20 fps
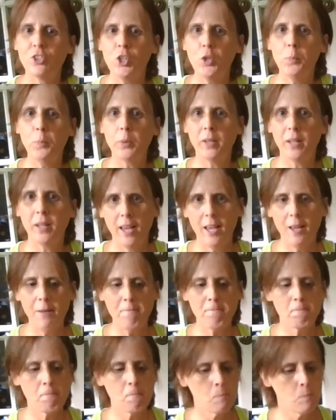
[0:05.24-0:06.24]
play.
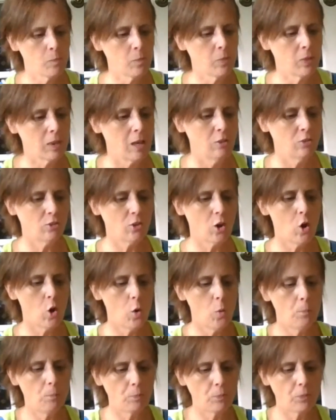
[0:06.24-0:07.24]

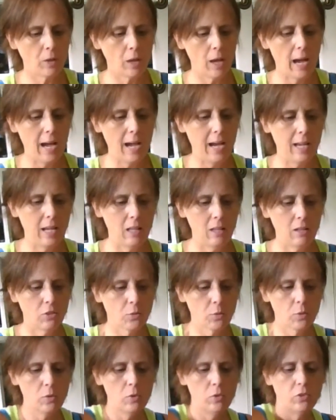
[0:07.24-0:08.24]
So I
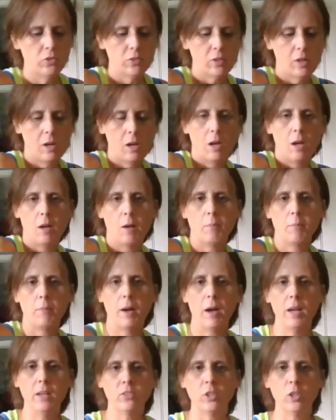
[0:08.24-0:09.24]
threw some
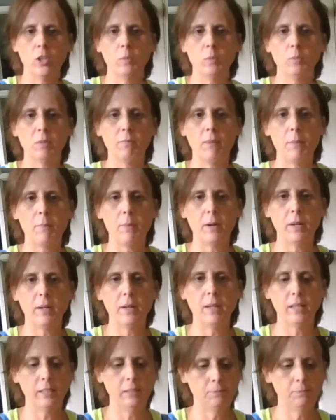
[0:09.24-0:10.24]
ice cubes in my
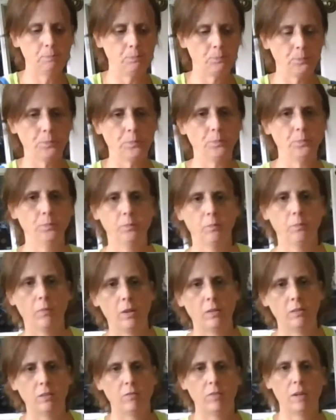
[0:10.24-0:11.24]
bucket.
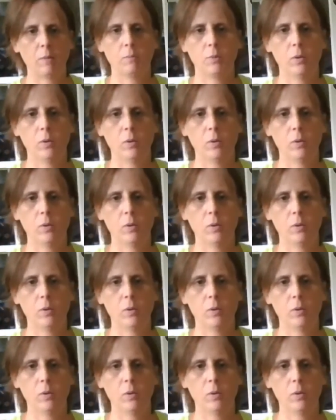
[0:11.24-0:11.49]
Let's see if I can